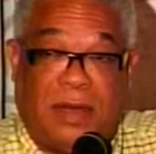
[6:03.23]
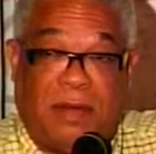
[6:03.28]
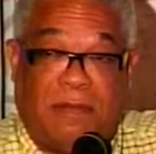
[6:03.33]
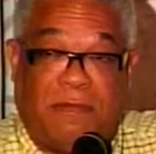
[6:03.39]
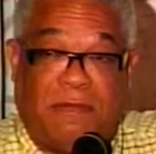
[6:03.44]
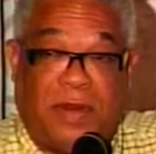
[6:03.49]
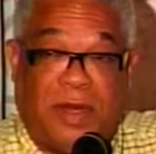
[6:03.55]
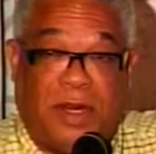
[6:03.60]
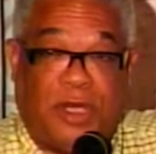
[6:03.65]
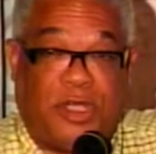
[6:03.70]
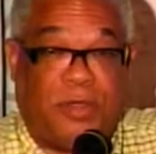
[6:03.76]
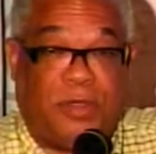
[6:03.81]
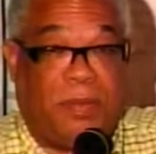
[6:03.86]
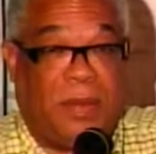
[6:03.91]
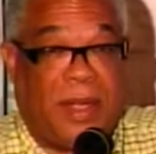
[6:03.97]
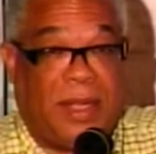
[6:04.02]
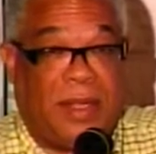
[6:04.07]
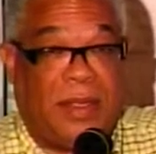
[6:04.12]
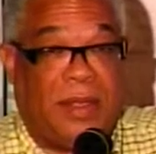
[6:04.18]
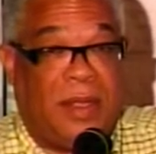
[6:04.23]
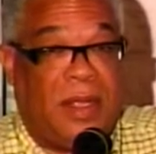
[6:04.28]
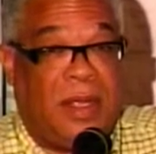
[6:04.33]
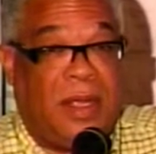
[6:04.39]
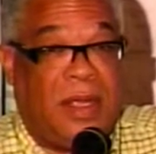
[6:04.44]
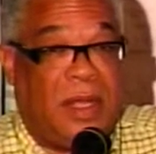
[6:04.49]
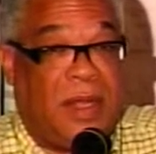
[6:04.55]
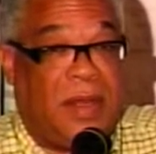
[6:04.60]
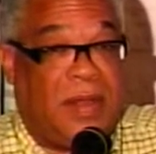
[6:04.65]
and finished by
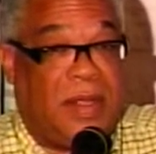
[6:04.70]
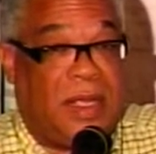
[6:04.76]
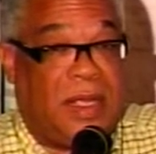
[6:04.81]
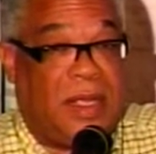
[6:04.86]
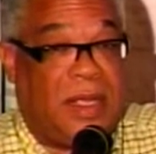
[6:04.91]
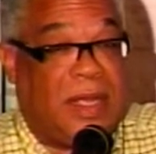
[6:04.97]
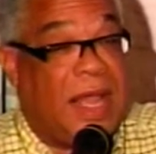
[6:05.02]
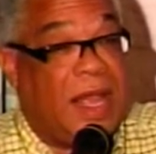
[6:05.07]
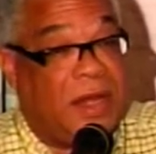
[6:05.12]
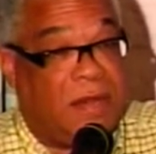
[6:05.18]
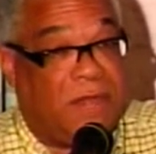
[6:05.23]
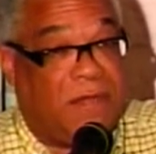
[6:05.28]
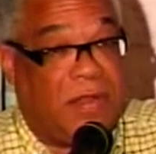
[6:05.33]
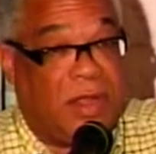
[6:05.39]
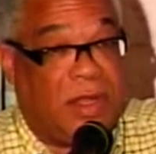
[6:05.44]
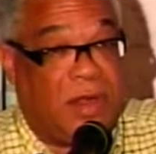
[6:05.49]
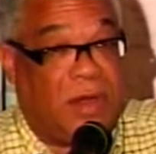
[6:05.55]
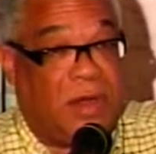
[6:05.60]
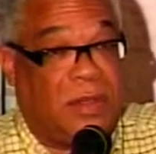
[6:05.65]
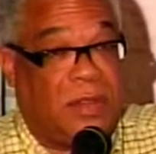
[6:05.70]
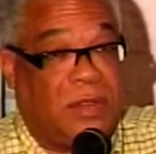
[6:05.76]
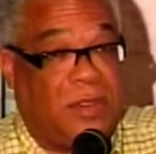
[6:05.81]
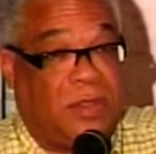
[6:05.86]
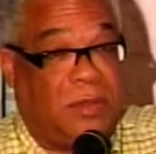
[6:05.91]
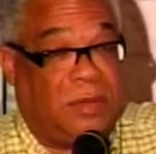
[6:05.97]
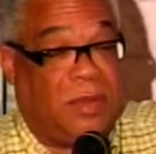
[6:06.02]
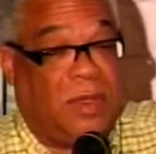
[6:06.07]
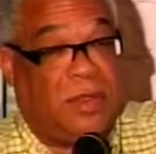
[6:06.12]
the end of the year,
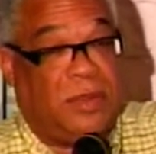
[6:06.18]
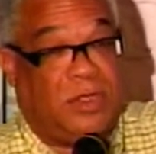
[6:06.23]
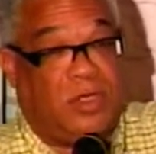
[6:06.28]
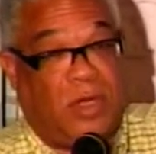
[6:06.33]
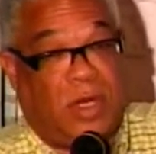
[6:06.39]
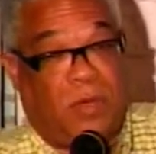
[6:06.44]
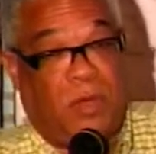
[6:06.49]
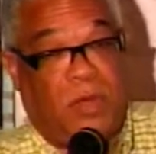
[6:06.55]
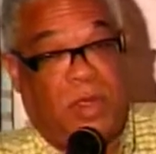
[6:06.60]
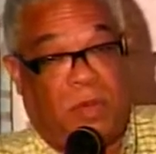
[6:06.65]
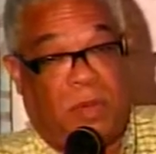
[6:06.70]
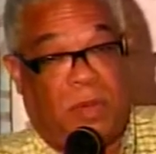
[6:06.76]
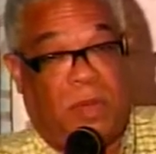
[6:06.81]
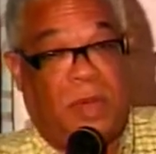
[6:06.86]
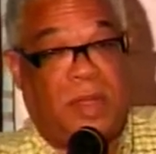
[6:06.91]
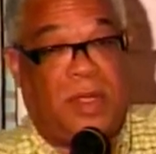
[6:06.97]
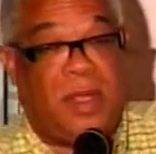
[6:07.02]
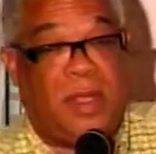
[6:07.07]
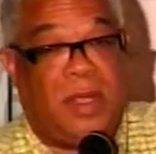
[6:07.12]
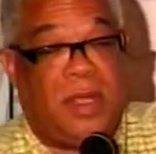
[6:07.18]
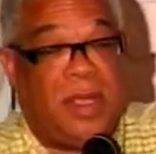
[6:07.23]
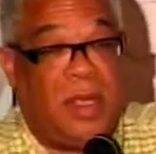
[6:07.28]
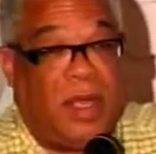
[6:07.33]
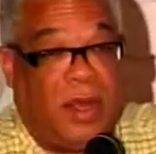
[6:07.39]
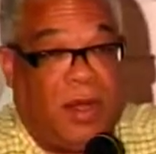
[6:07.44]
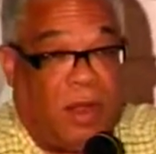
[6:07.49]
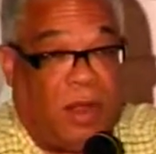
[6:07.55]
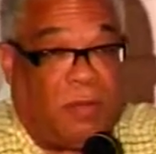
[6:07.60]
so that we would be
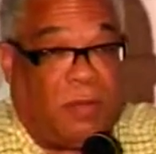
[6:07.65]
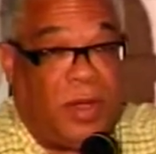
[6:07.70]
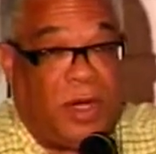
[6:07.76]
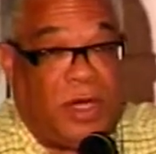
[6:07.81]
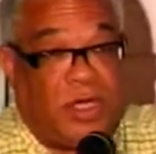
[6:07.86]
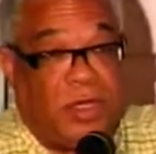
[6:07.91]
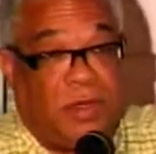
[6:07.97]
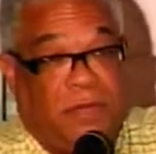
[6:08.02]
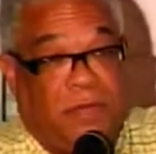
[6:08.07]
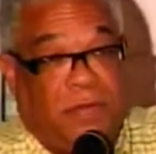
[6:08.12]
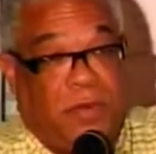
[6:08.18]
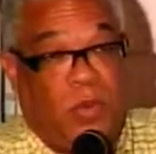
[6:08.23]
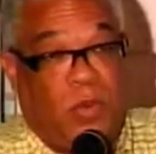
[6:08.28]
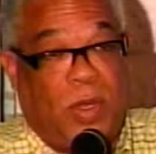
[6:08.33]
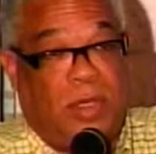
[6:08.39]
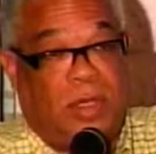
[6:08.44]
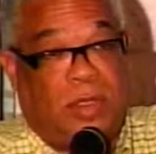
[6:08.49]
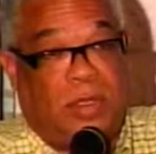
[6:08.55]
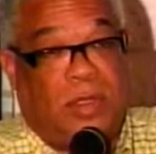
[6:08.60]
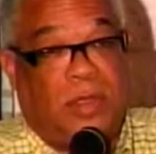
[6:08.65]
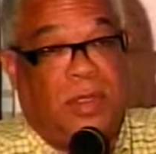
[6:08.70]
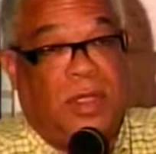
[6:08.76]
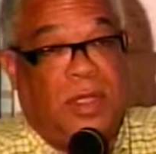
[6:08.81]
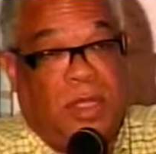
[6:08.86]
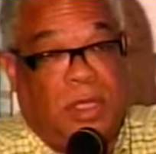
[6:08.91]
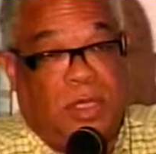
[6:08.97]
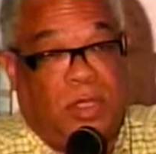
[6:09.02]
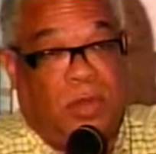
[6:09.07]
in operation for the winter
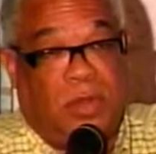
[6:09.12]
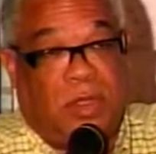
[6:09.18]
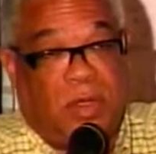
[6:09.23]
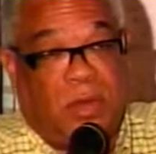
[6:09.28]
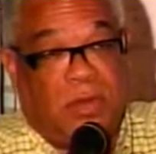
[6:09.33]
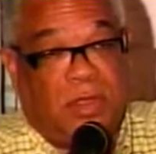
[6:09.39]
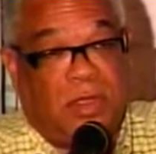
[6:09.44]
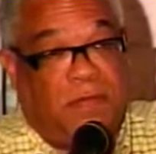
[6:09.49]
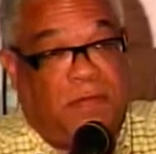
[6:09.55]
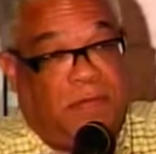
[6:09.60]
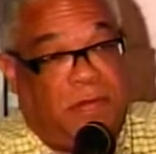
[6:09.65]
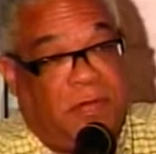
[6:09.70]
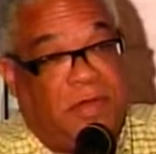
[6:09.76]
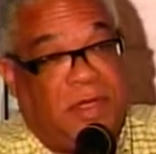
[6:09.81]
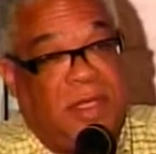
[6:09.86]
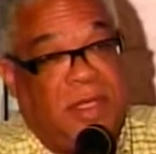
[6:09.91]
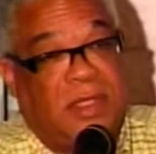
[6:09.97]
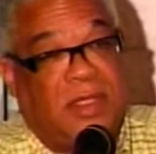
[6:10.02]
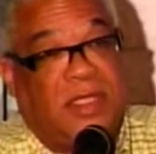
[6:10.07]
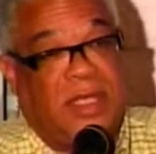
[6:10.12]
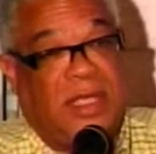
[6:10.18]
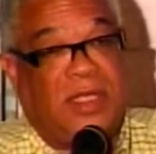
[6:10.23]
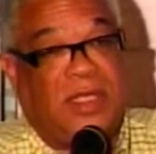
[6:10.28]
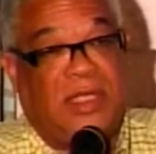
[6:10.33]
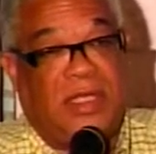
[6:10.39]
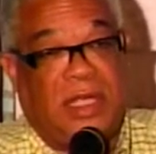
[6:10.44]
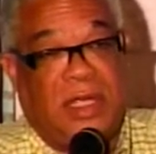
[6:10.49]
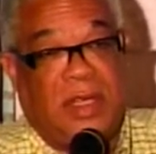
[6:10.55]

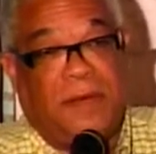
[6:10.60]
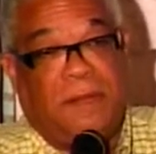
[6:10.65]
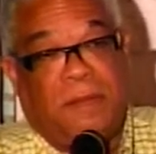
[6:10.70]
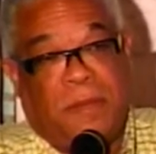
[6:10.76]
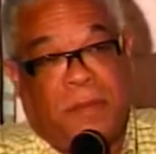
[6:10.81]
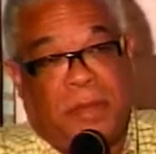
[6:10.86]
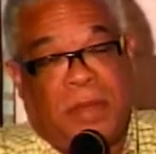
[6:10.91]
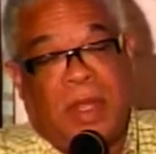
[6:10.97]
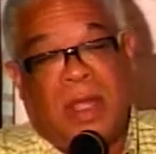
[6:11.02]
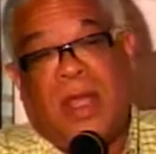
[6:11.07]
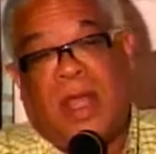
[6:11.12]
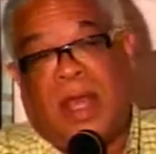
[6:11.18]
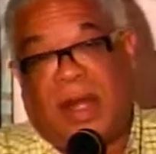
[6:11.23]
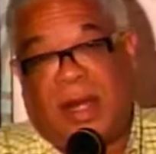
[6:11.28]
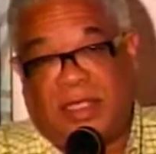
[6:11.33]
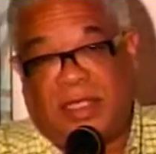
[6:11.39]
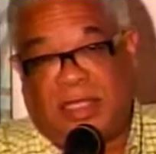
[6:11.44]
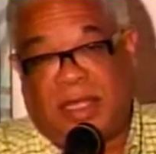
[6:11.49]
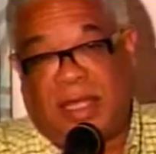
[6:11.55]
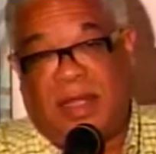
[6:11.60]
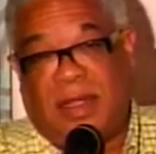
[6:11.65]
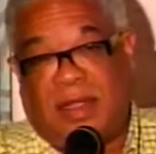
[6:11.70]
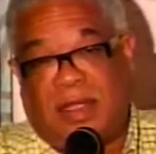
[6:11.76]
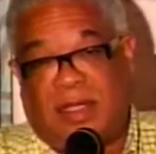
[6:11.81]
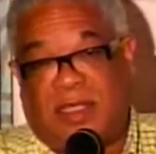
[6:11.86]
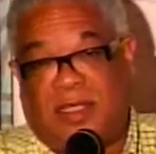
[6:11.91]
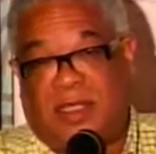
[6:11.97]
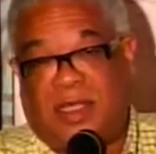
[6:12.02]
2015-16. And I say
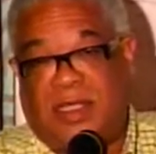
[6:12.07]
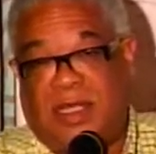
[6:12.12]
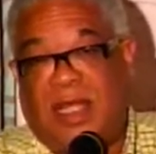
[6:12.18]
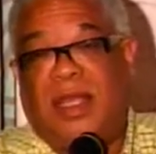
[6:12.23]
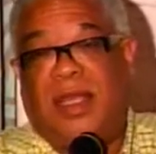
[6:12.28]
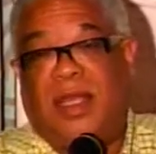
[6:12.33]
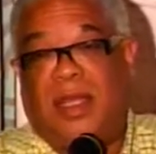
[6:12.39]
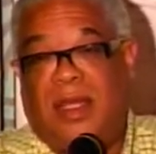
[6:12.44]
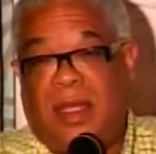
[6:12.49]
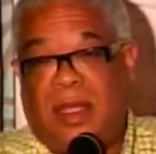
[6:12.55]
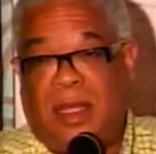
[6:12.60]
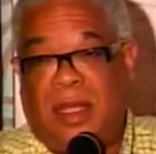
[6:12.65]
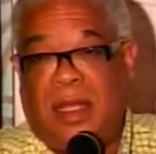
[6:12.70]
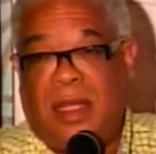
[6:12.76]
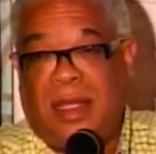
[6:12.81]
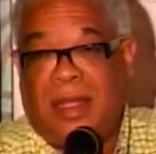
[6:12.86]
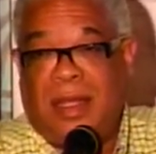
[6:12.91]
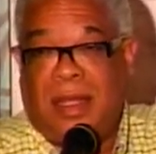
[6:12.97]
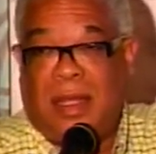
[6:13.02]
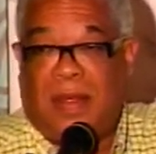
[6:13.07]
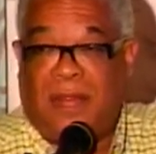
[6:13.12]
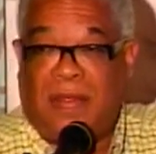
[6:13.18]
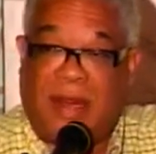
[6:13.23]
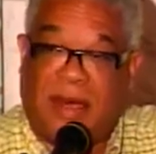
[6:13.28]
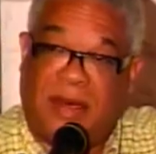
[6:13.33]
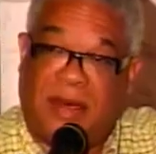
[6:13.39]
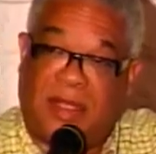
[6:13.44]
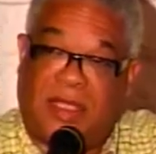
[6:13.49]
this to say
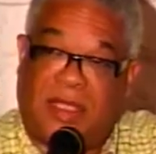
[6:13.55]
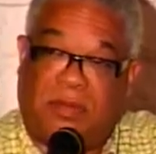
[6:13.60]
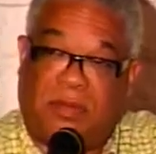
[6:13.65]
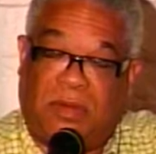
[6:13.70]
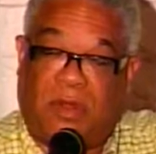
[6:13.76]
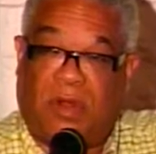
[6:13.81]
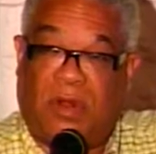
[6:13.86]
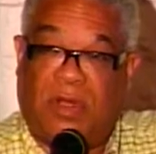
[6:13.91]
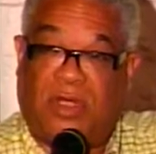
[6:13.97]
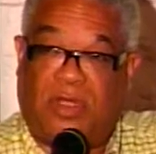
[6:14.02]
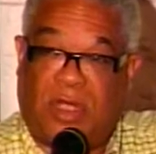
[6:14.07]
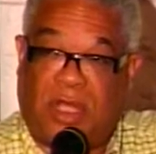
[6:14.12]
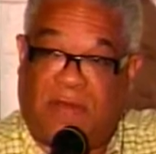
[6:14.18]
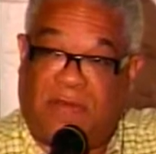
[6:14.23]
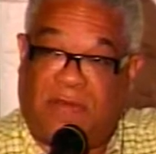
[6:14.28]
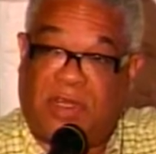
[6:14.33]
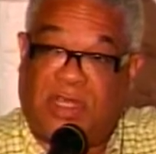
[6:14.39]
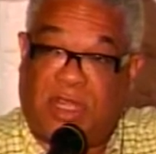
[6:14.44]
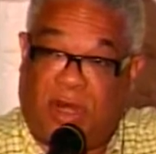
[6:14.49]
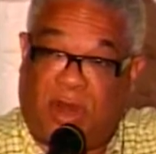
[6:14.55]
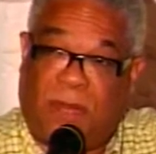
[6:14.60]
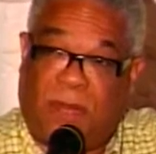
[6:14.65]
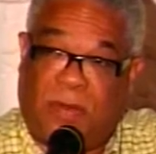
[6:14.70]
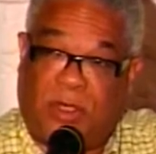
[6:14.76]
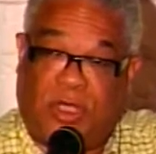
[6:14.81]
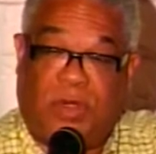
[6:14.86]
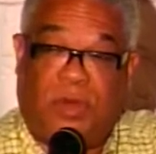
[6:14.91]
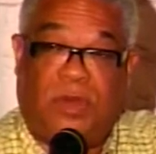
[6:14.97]
that this will also give us an
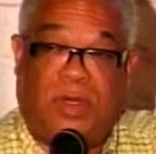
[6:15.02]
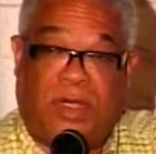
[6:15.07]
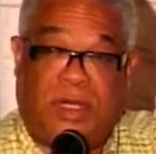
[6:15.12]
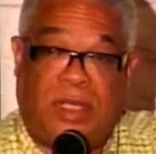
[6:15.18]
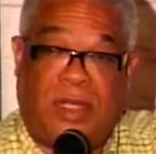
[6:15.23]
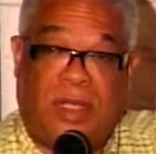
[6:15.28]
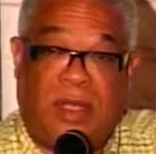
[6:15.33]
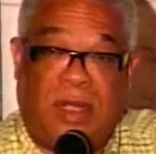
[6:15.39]
opportunity.